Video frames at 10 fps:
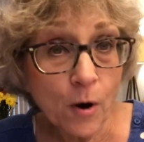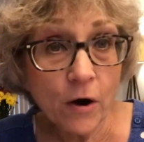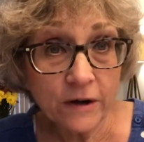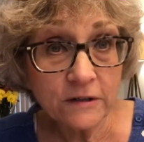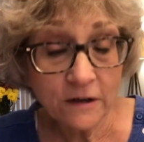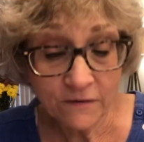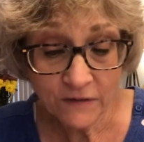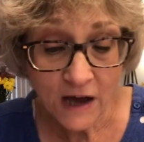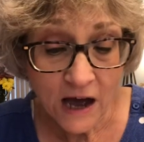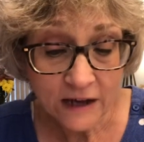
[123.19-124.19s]
part
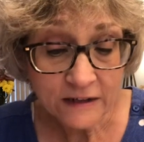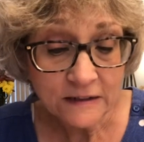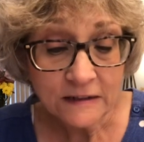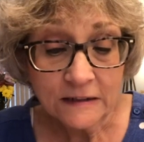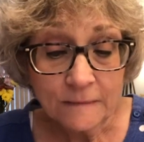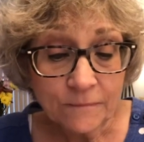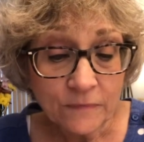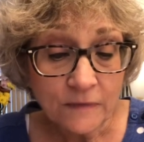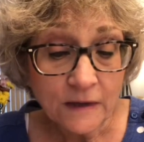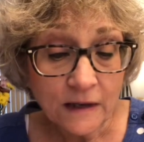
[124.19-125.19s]
of God.
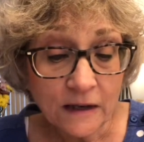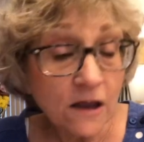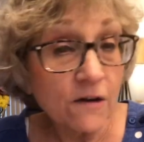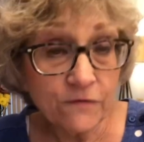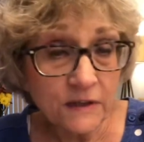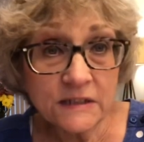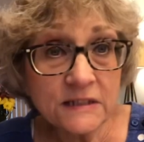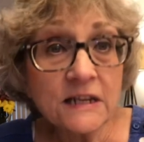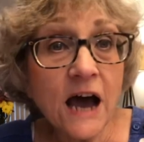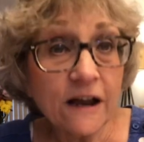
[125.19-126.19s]
Love
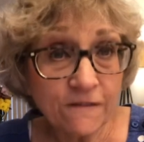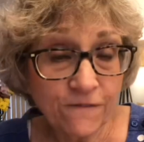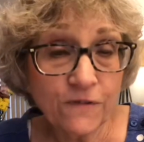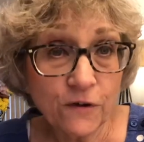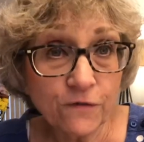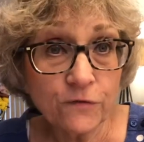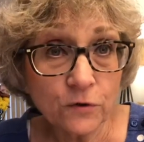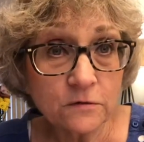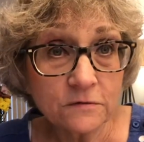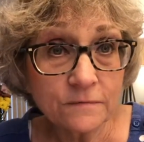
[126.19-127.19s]
is not
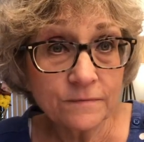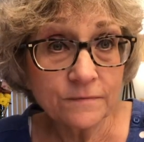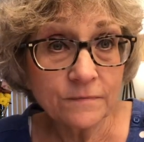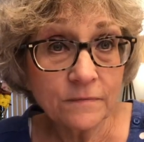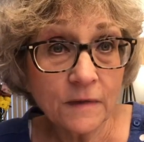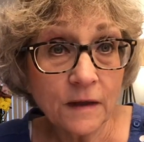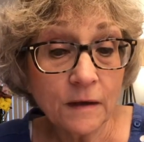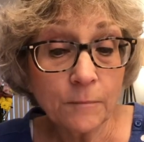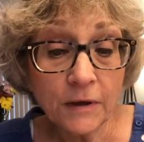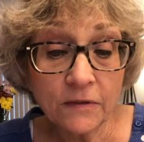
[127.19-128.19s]
fearful,
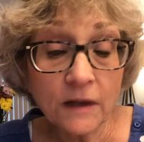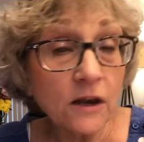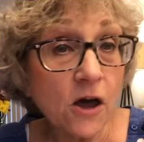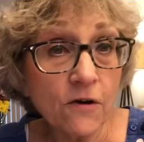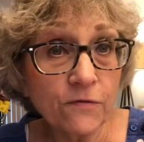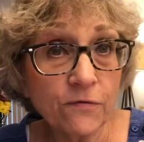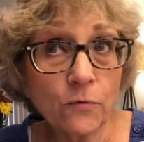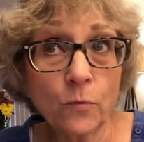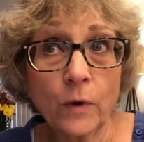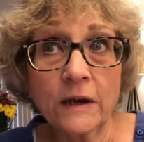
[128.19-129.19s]
but love,
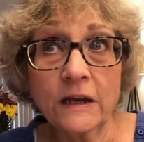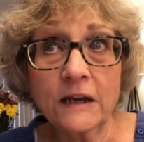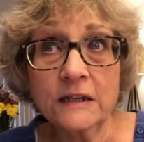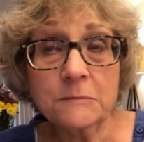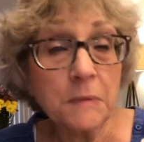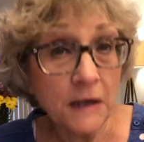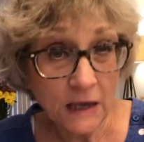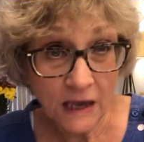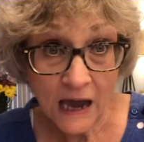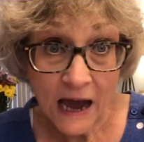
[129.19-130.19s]
when it is
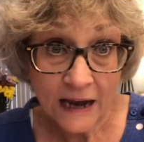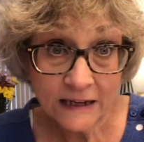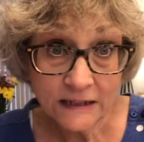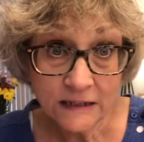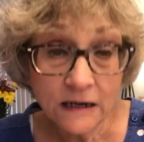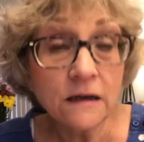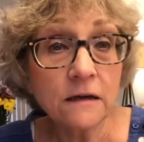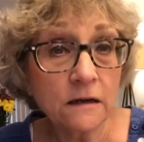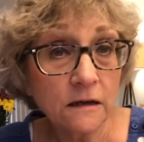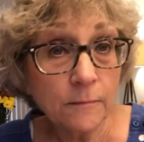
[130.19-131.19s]
being guided
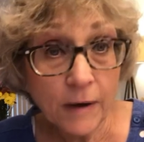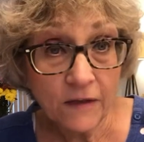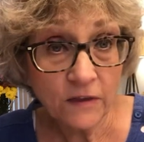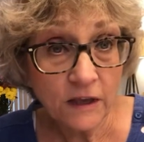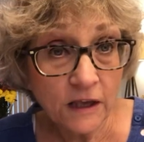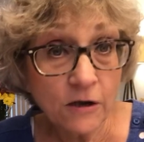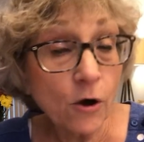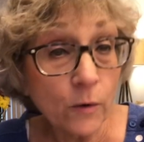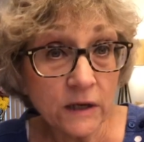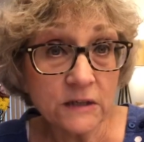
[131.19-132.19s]
by the
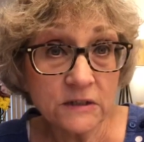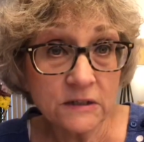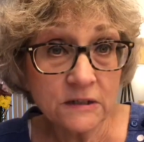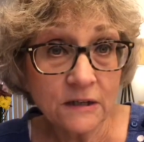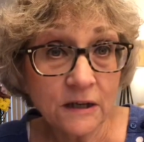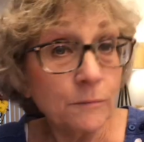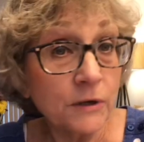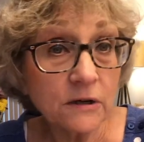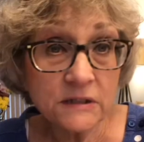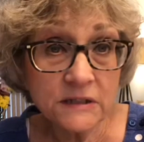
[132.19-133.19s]
ego, is
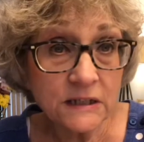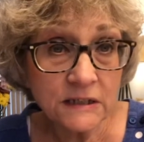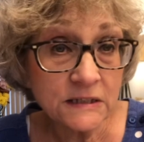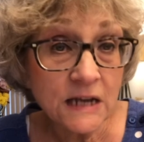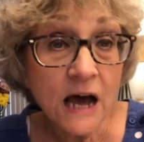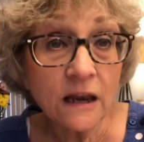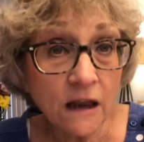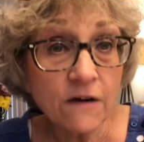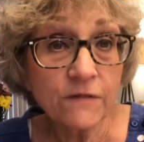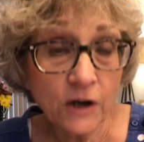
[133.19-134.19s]
because it is not
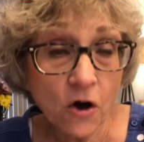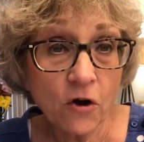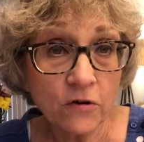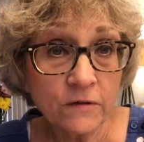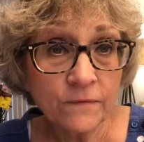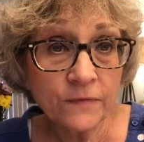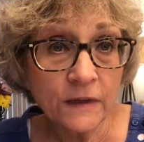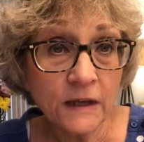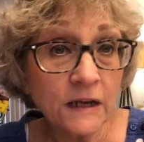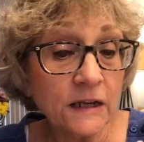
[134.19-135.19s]
love at all.
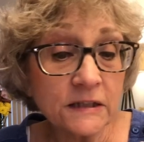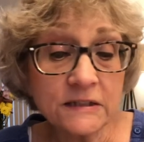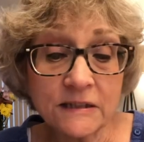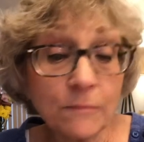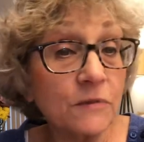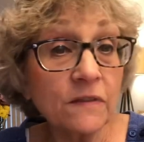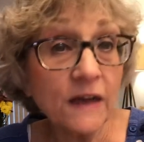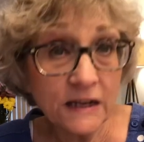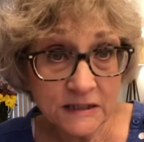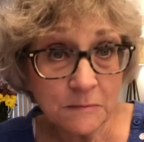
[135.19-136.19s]
It is something
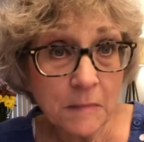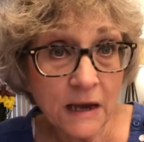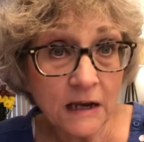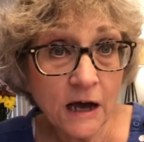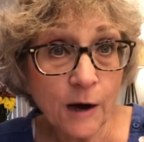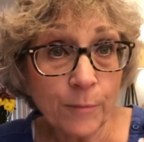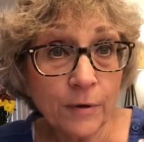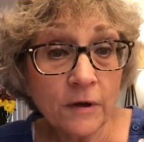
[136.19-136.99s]
that is made up